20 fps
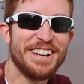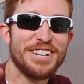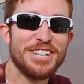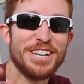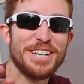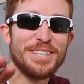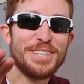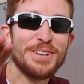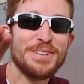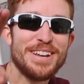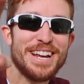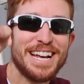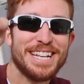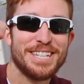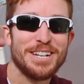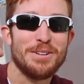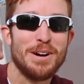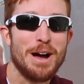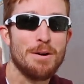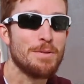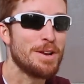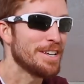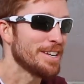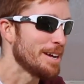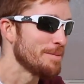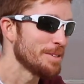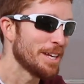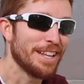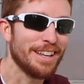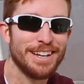just so you guys know how many
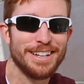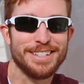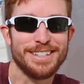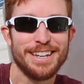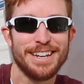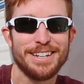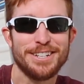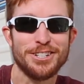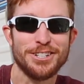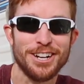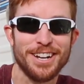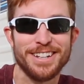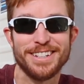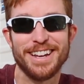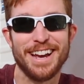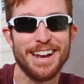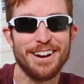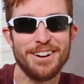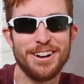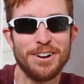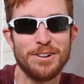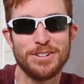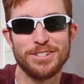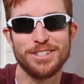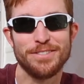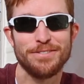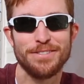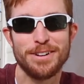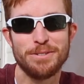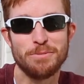times I like saying shunt. I don't know,
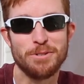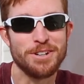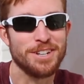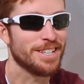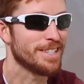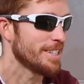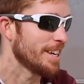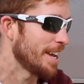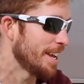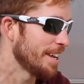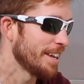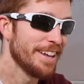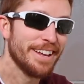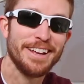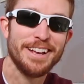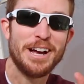it's a fun word to say.